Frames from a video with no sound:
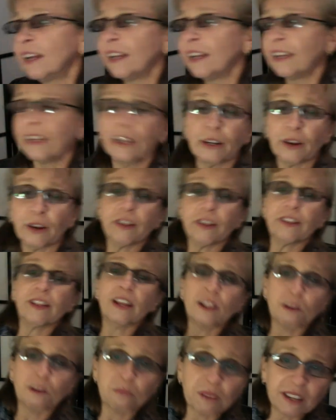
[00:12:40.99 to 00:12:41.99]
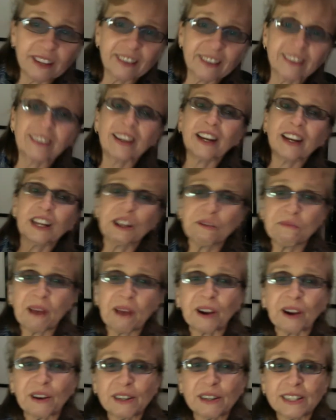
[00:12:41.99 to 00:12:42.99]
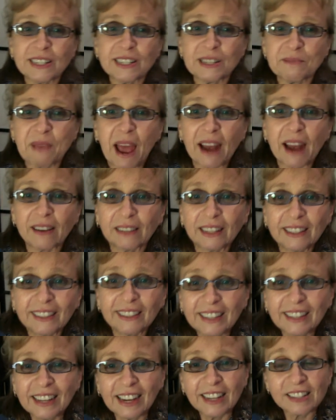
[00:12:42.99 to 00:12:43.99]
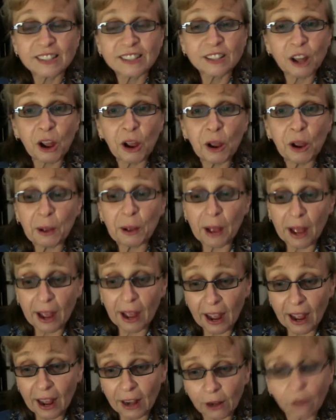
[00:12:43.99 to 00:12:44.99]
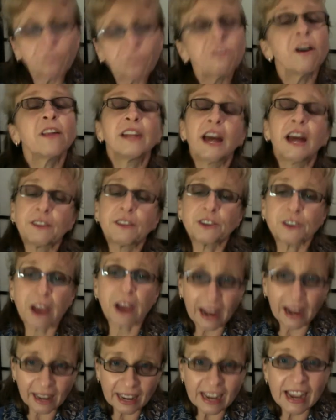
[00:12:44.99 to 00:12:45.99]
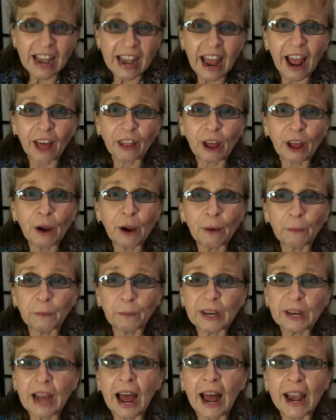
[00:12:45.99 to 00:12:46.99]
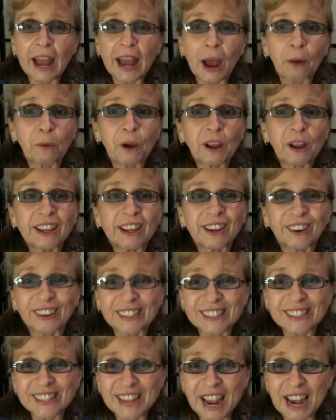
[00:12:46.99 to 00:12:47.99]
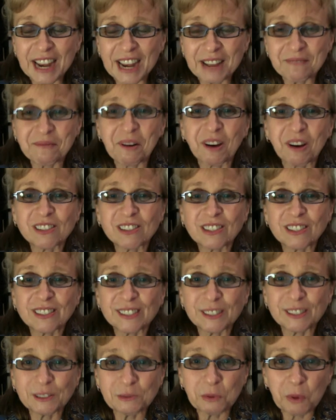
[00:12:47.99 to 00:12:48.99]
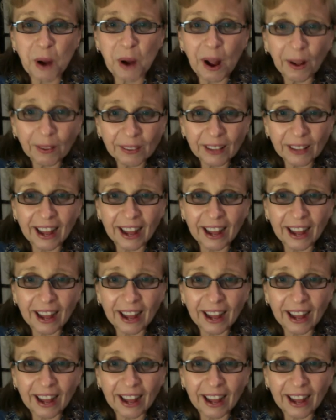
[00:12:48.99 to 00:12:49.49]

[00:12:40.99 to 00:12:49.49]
you'd be getting him back onto the mat. And so a lot further down the track now, though, we are now working on standing postures as well,